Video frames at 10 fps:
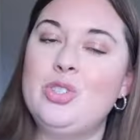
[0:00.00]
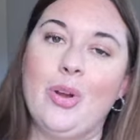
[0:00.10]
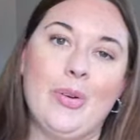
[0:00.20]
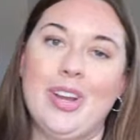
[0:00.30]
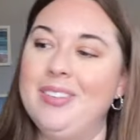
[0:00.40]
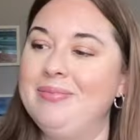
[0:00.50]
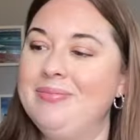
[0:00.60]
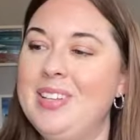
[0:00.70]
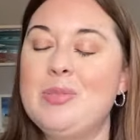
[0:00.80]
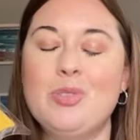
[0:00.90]
so good.
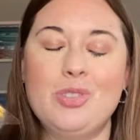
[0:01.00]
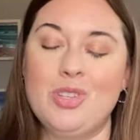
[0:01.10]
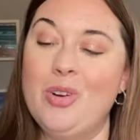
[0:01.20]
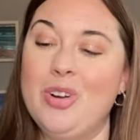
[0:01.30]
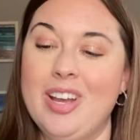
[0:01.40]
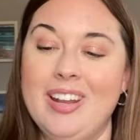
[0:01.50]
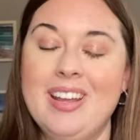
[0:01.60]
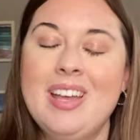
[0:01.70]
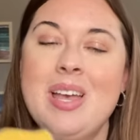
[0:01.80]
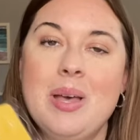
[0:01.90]
This was so good.
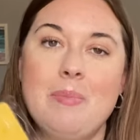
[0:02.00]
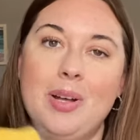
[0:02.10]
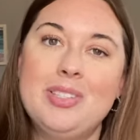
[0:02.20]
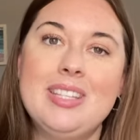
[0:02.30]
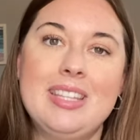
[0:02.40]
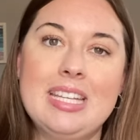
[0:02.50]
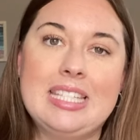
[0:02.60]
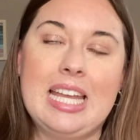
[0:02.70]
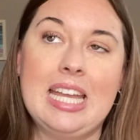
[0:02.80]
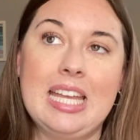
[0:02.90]
Melted this
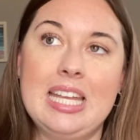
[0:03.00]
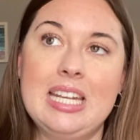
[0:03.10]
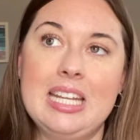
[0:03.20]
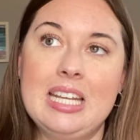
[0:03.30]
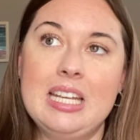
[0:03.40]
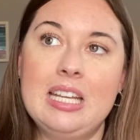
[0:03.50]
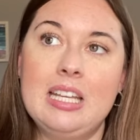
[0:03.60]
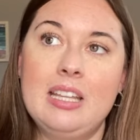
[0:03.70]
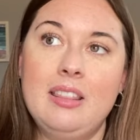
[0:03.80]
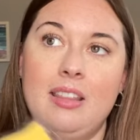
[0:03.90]
in
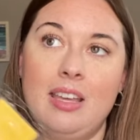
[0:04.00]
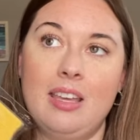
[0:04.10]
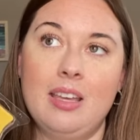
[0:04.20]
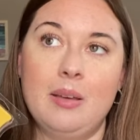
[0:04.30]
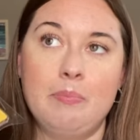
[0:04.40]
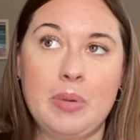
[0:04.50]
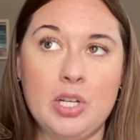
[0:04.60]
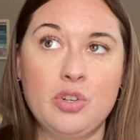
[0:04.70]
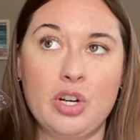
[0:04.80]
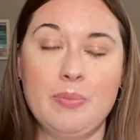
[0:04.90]
the
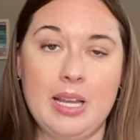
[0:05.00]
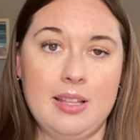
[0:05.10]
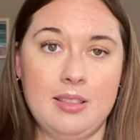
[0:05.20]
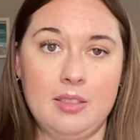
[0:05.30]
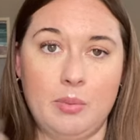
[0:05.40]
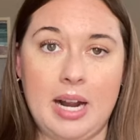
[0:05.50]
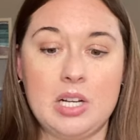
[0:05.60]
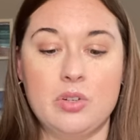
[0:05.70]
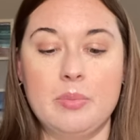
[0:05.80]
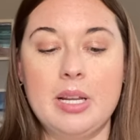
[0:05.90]
bedroom and the
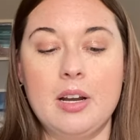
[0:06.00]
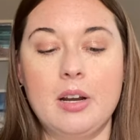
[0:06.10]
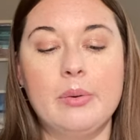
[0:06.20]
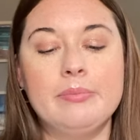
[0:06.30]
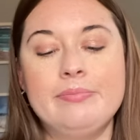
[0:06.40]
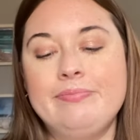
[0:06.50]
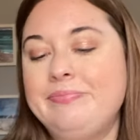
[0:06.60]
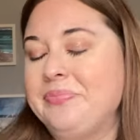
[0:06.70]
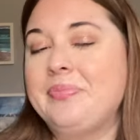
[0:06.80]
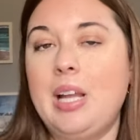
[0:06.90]
wax room here.
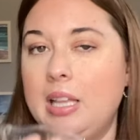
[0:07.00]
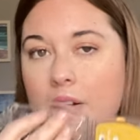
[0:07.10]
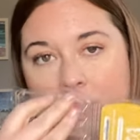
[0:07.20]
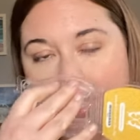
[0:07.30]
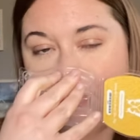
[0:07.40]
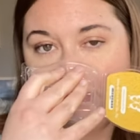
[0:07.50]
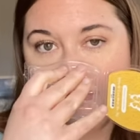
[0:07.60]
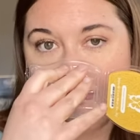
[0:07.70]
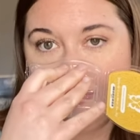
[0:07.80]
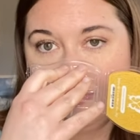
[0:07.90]
I loved it.
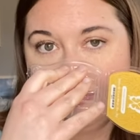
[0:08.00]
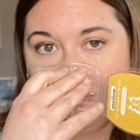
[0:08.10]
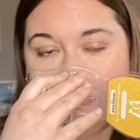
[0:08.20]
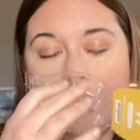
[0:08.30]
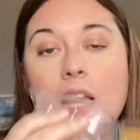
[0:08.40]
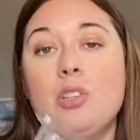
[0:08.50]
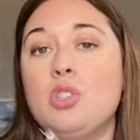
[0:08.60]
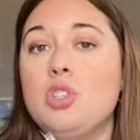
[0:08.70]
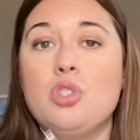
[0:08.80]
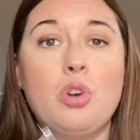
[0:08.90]
It's
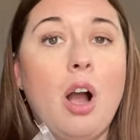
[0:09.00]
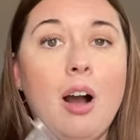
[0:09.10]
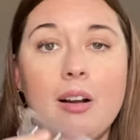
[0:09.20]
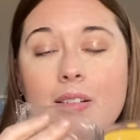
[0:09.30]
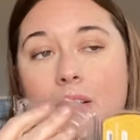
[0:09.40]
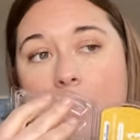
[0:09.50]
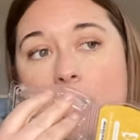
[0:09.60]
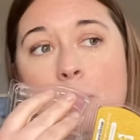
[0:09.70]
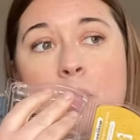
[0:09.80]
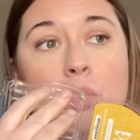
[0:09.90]
strong.
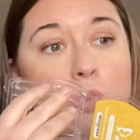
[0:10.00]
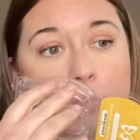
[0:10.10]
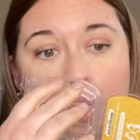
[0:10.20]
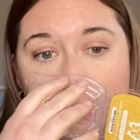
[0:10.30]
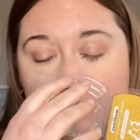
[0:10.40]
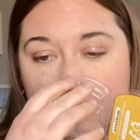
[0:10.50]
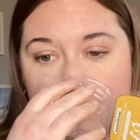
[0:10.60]
It's beautiful.